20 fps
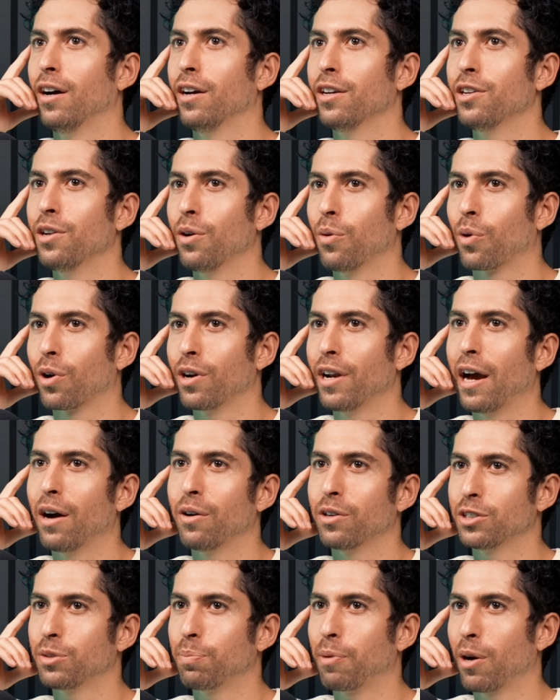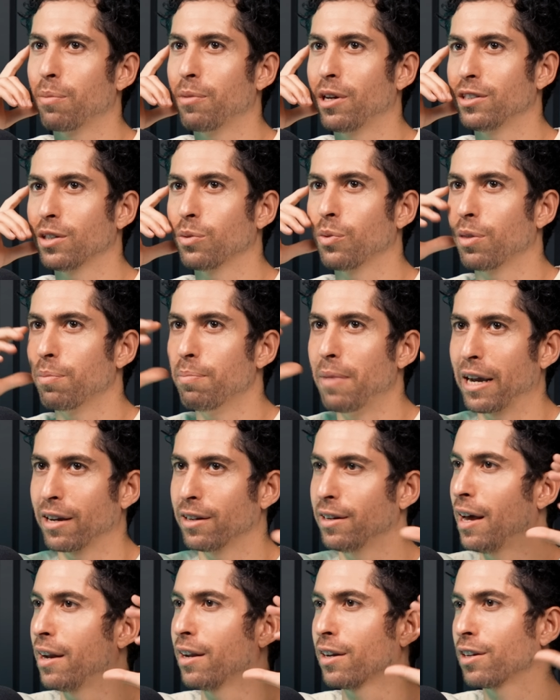you know, we're now experimenting with
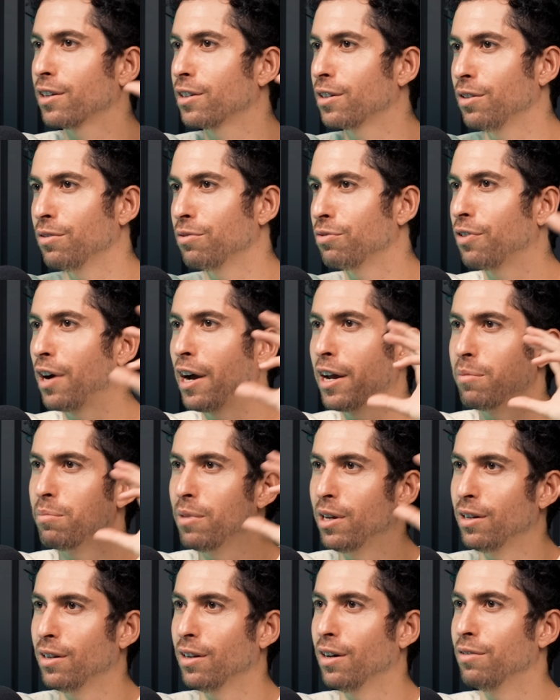magnetic confinement